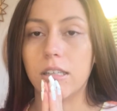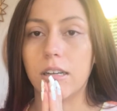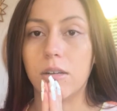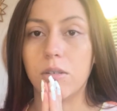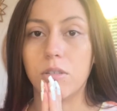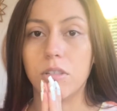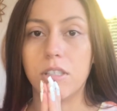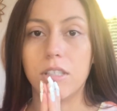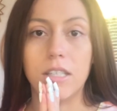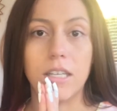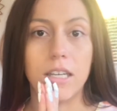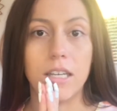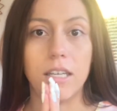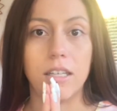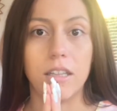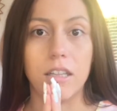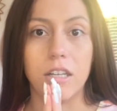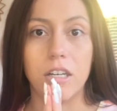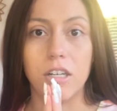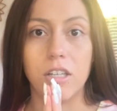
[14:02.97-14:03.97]
I would say,
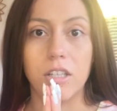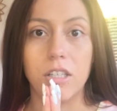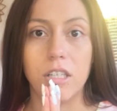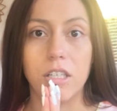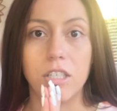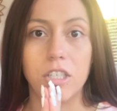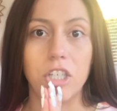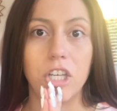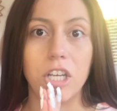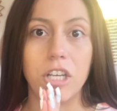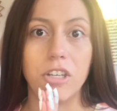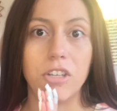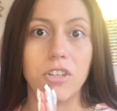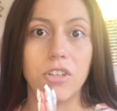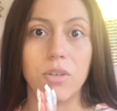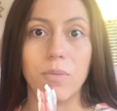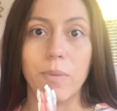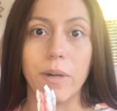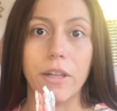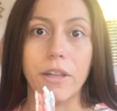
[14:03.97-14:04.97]
literally
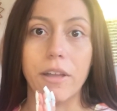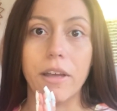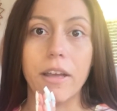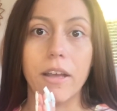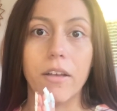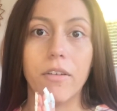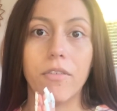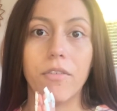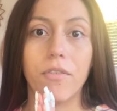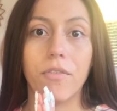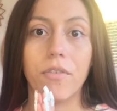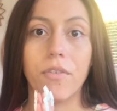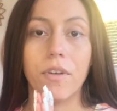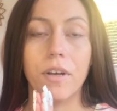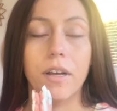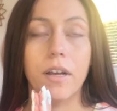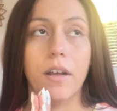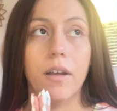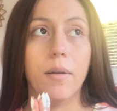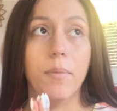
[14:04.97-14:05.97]
changed my life.
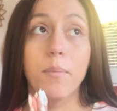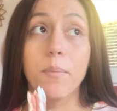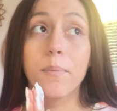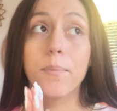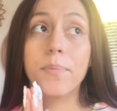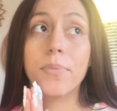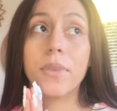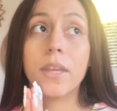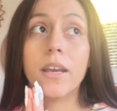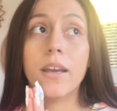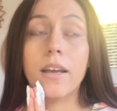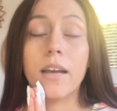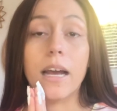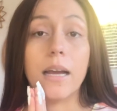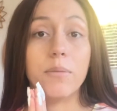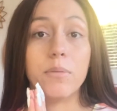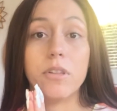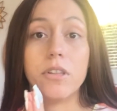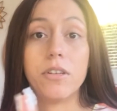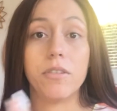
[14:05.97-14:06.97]

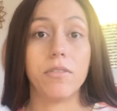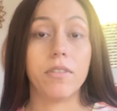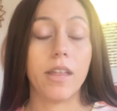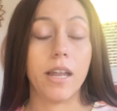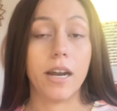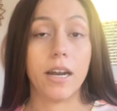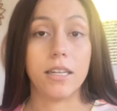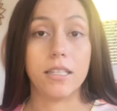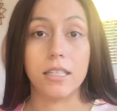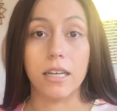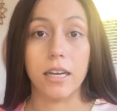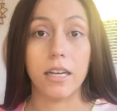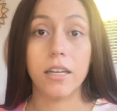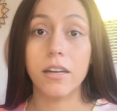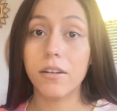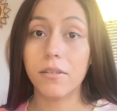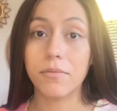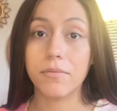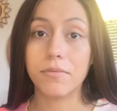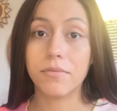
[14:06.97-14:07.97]
I believe that I died.
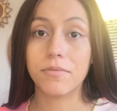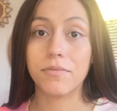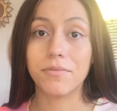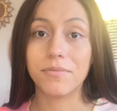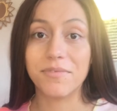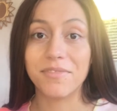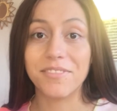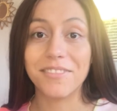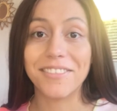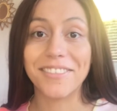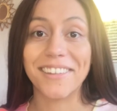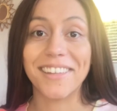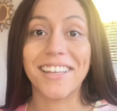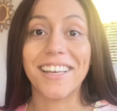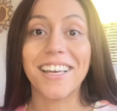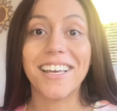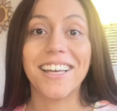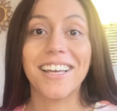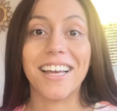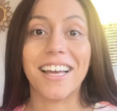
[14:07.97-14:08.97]

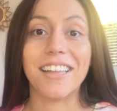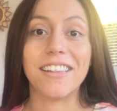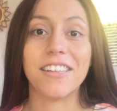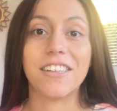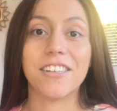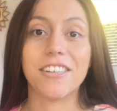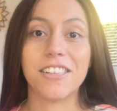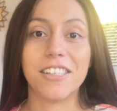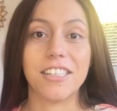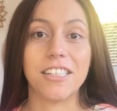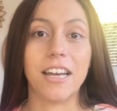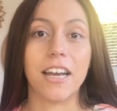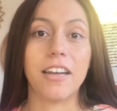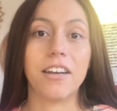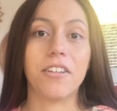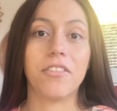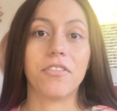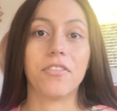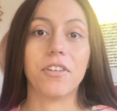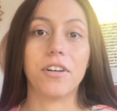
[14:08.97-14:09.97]
I literally died.
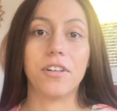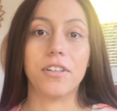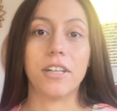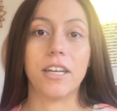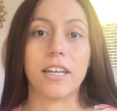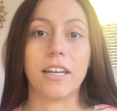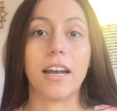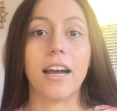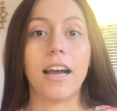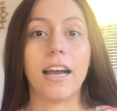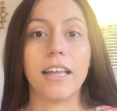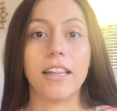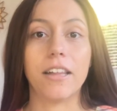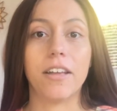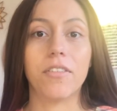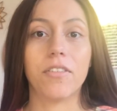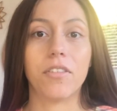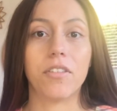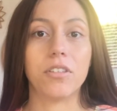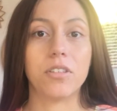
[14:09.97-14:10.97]
It felt like I
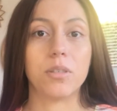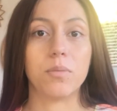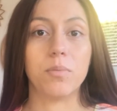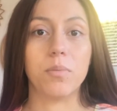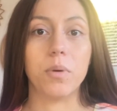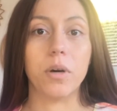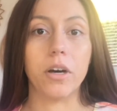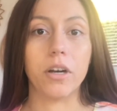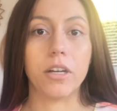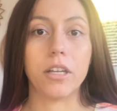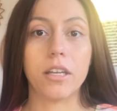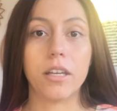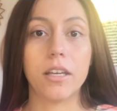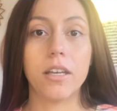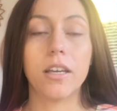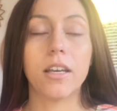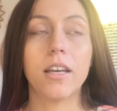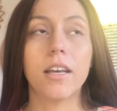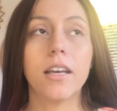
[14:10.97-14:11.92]
left this body.